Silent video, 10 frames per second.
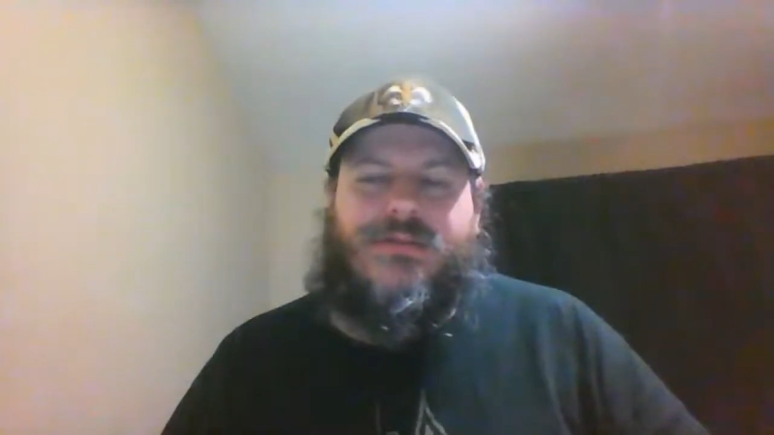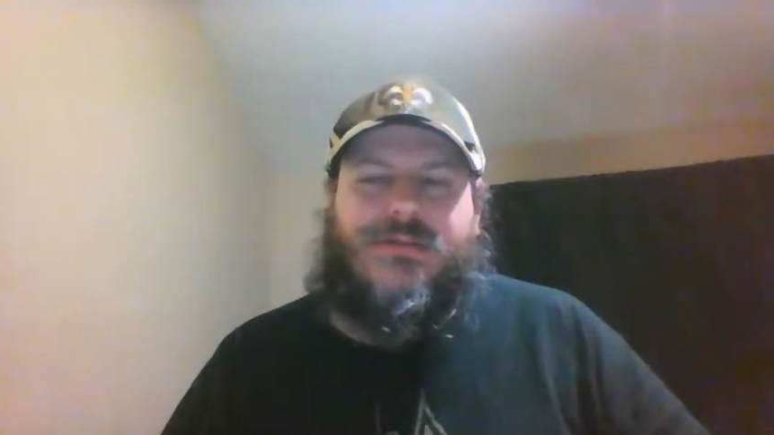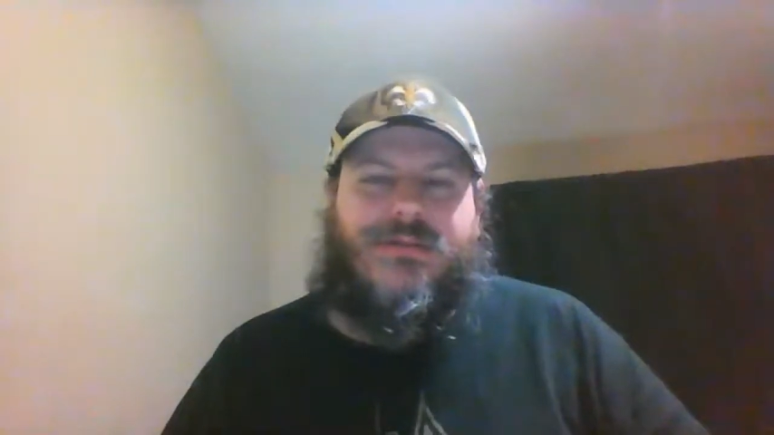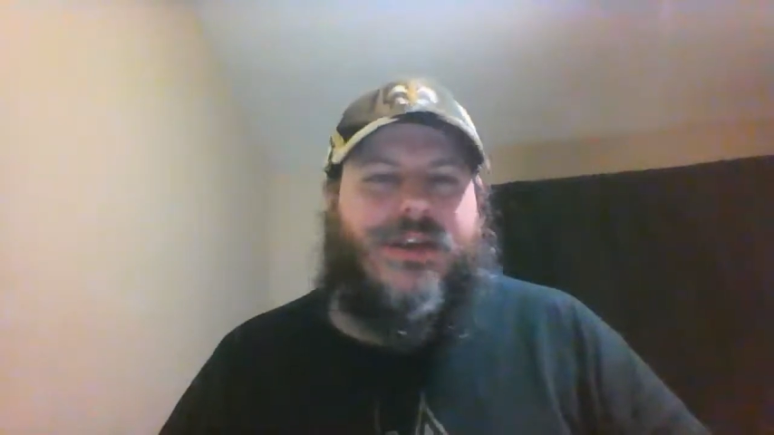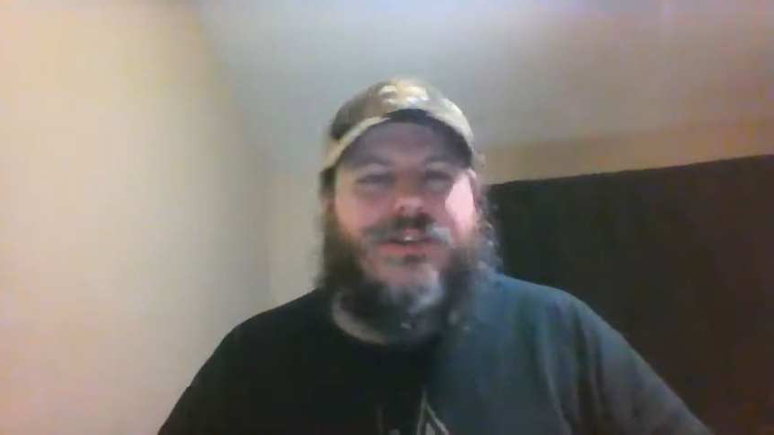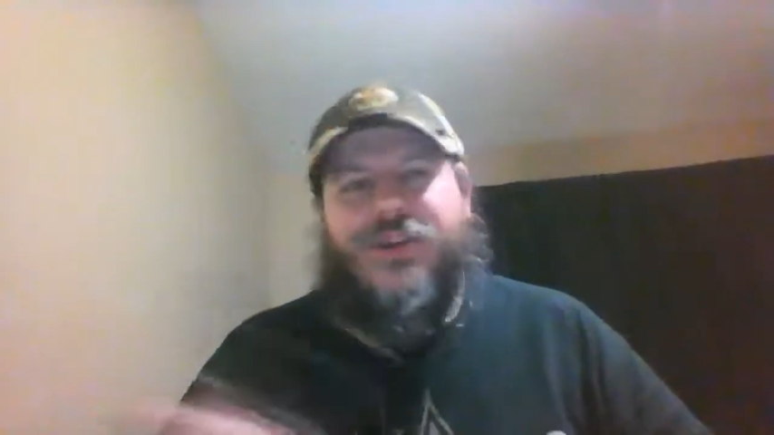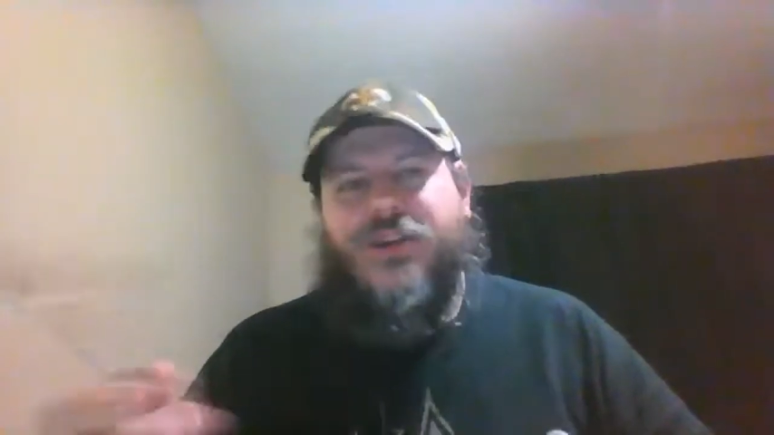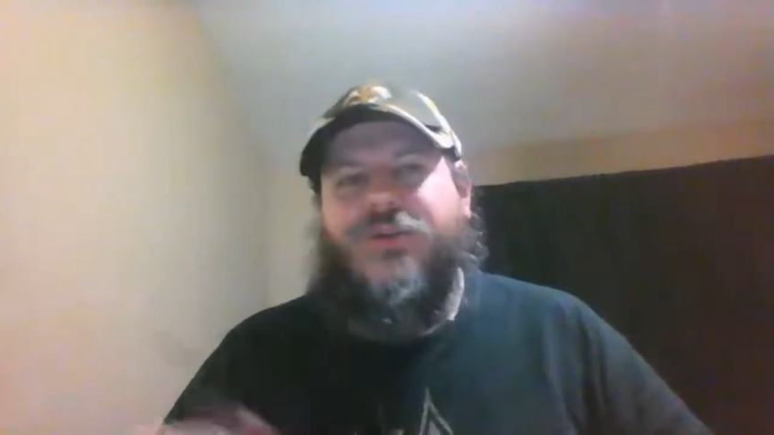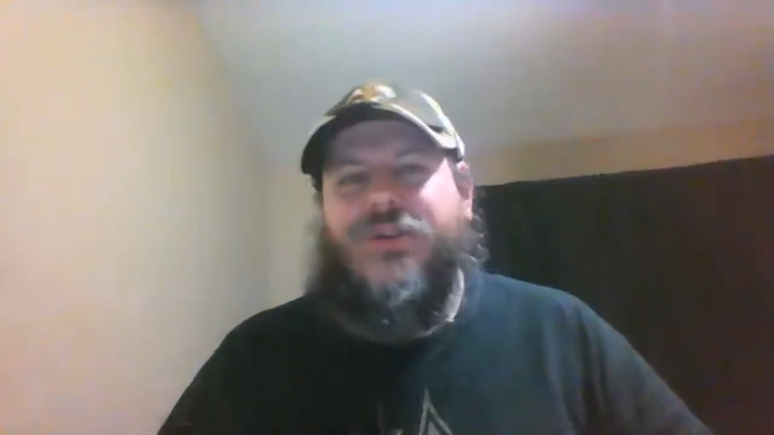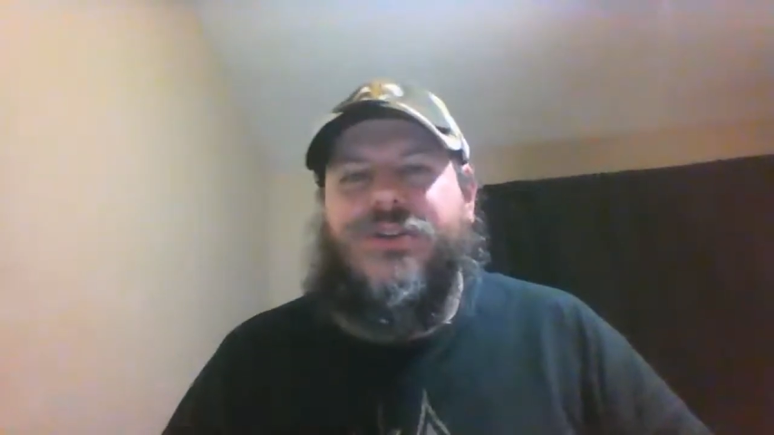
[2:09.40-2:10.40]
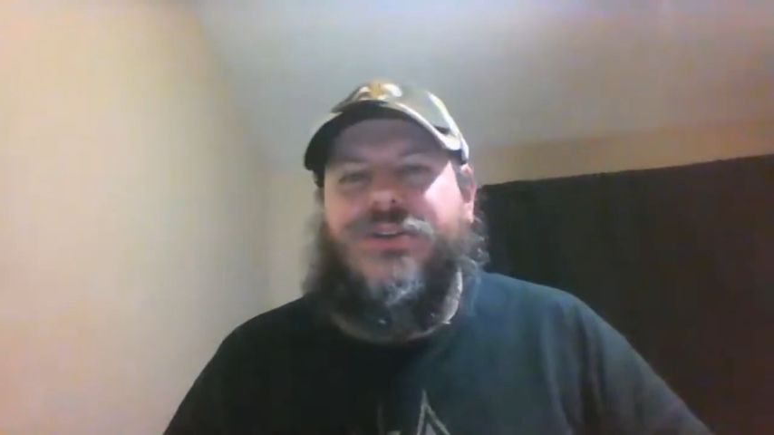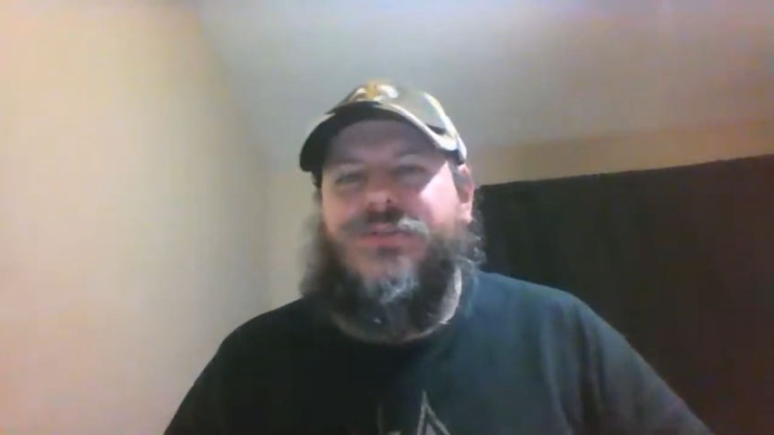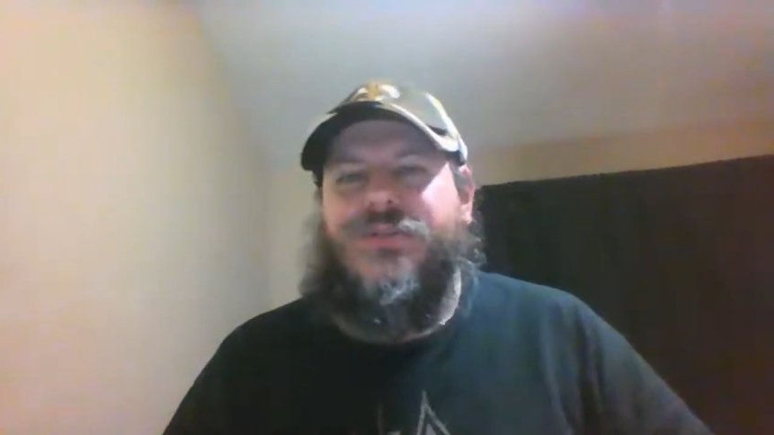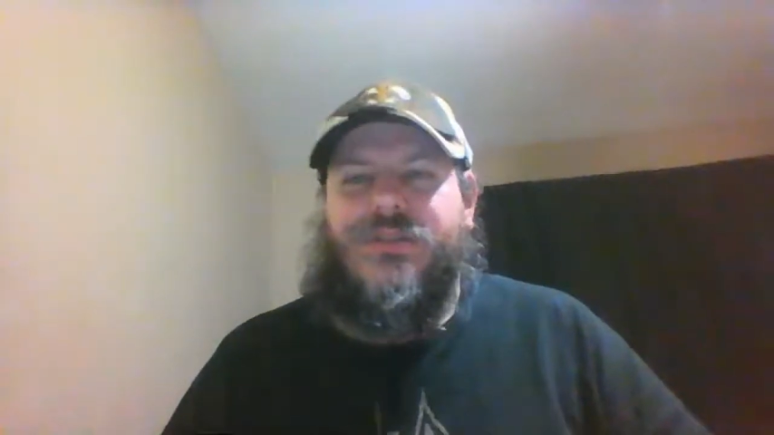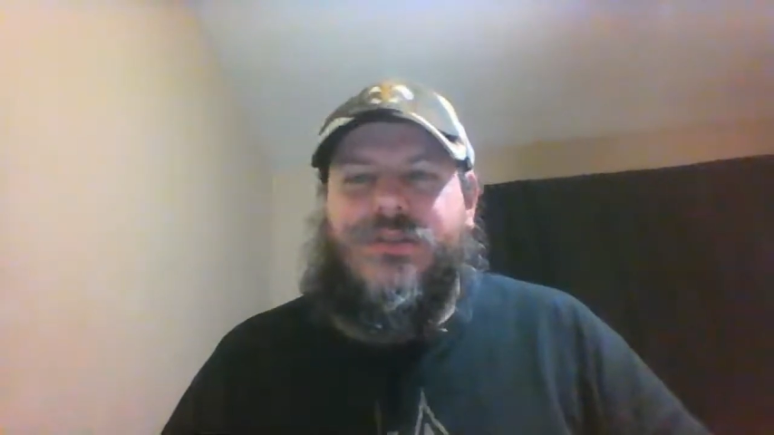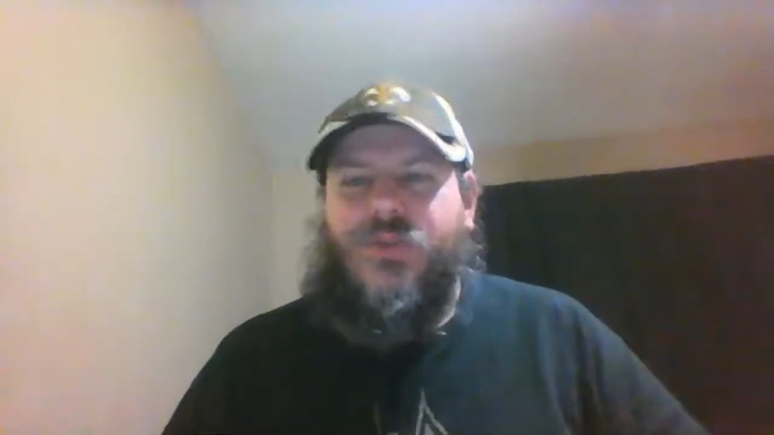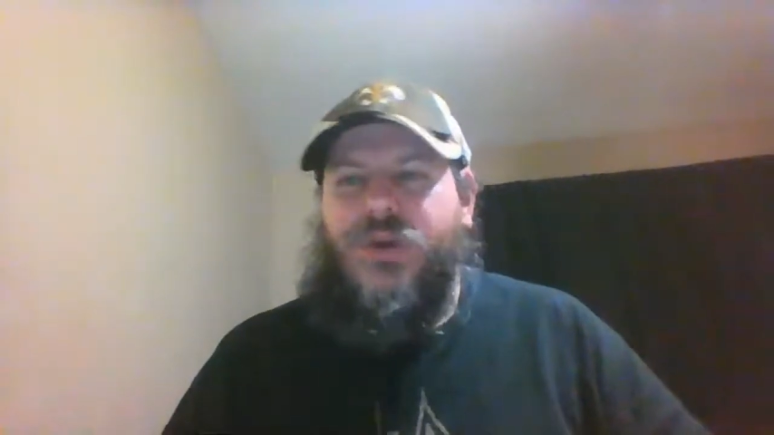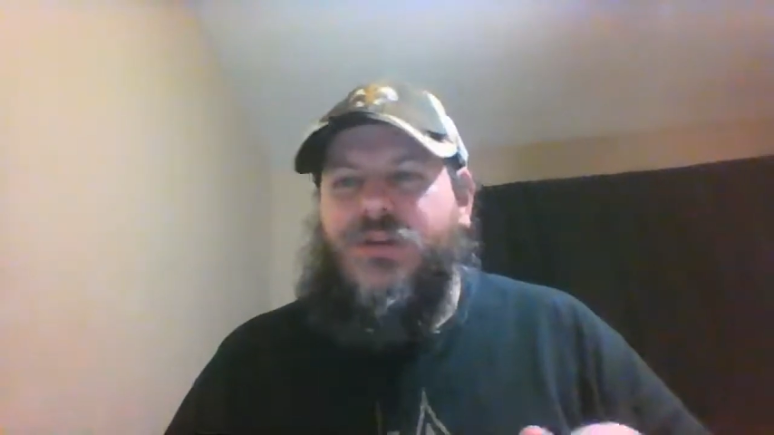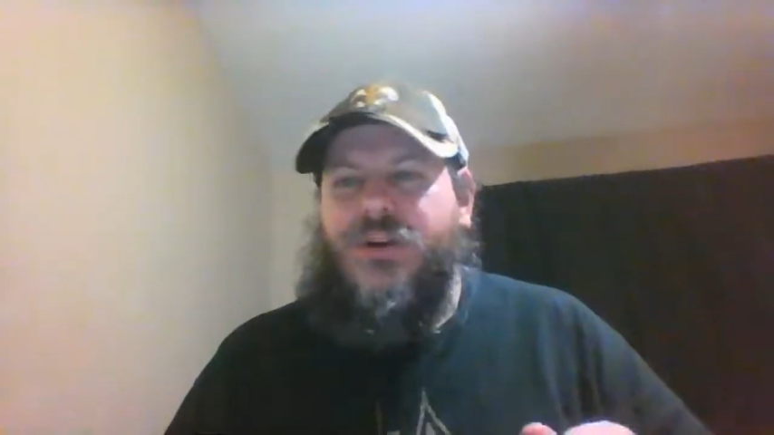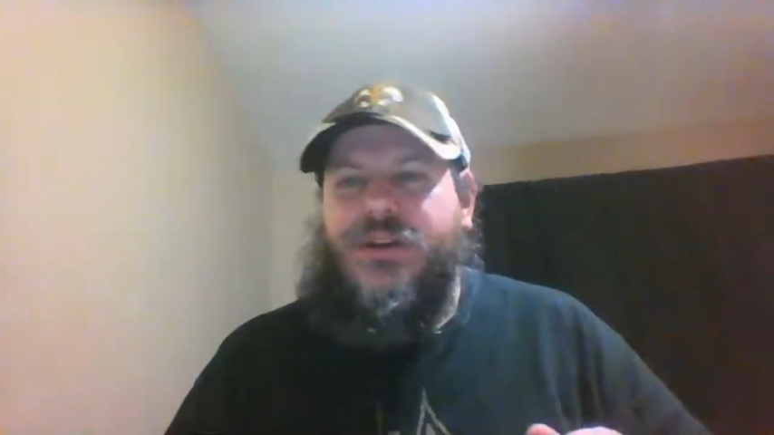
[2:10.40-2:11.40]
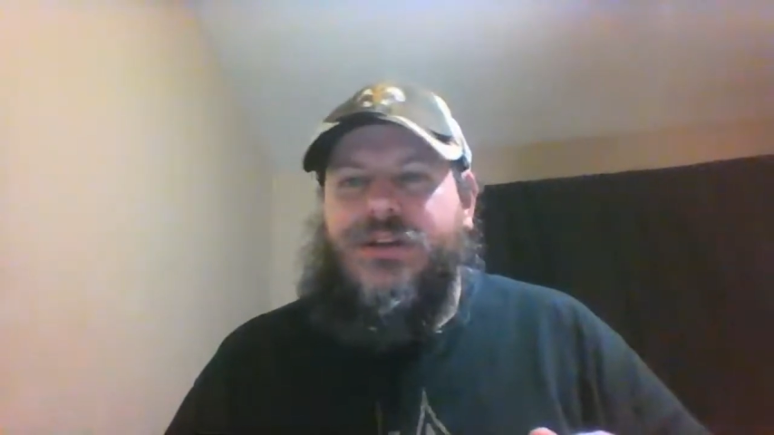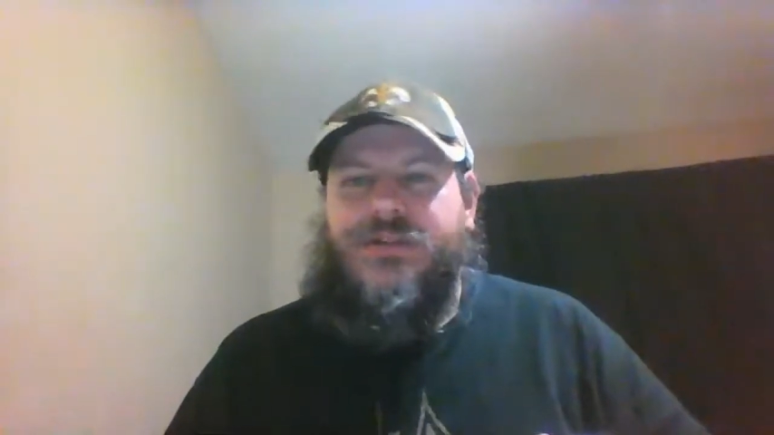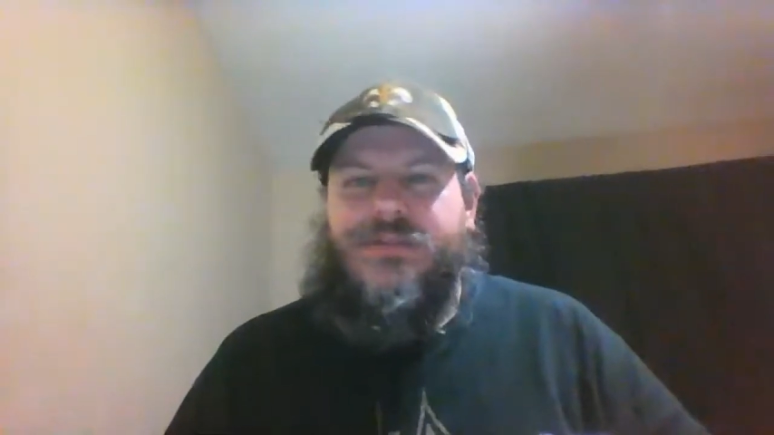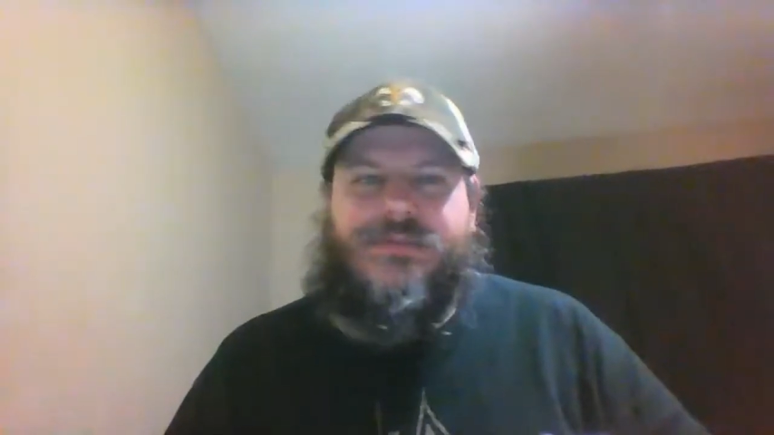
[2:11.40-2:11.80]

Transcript: Yeah, Jerry, we do. We run it.